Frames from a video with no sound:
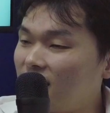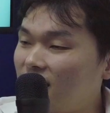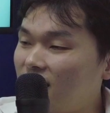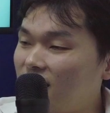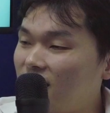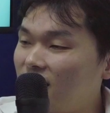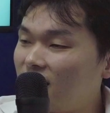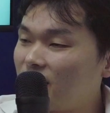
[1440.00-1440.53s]

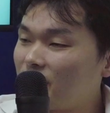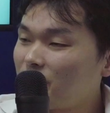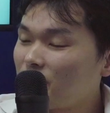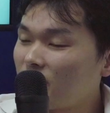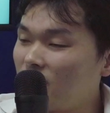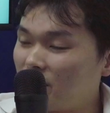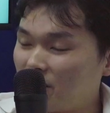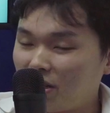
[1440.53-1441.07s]
Uh,
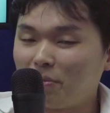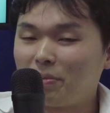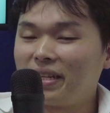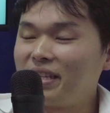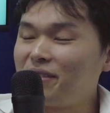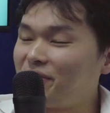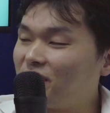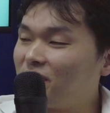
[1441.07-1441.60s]
you gotta
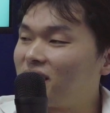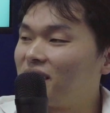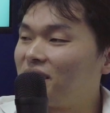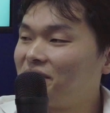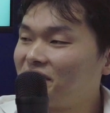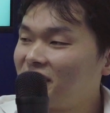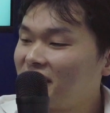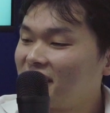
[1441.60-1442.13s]
believe in yourself